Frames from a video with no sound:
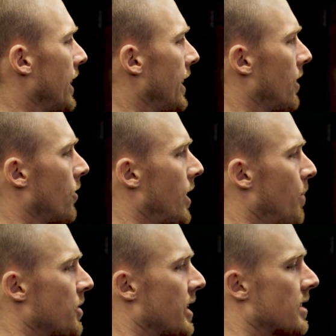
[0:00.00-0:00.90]
it
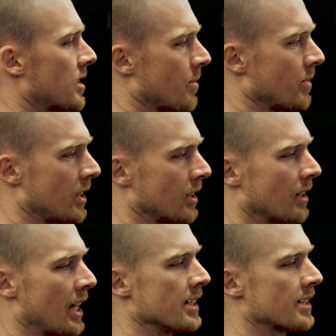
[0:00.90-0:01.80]
represents some of the
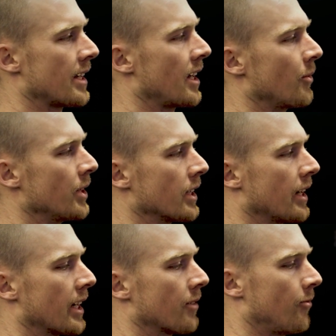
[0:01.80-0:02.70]
lines that I really
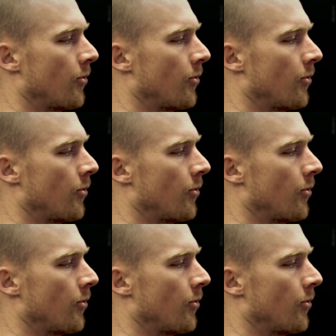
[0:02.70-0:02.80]
like